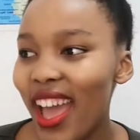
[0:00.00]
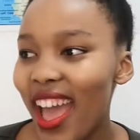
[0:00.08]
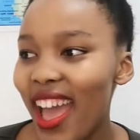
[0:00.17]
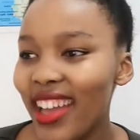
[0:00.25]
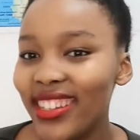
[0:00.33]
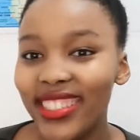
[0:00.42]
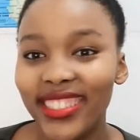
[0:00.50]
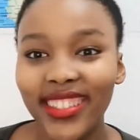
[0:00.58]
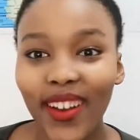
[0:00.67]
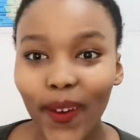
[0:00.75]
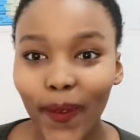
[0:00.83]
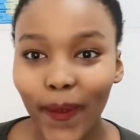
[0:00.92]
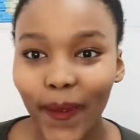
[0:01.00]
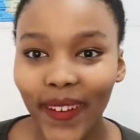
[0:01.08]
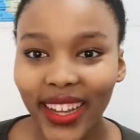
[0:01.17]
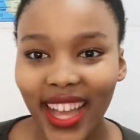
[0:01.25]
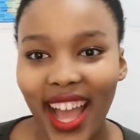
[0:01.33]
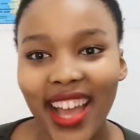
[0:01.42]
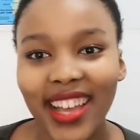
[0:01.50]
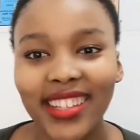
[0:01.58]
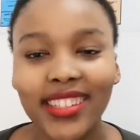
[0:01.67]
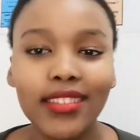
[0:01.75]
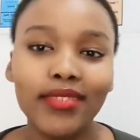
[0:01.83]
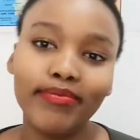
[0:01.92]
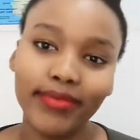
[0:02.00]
And yo, guys,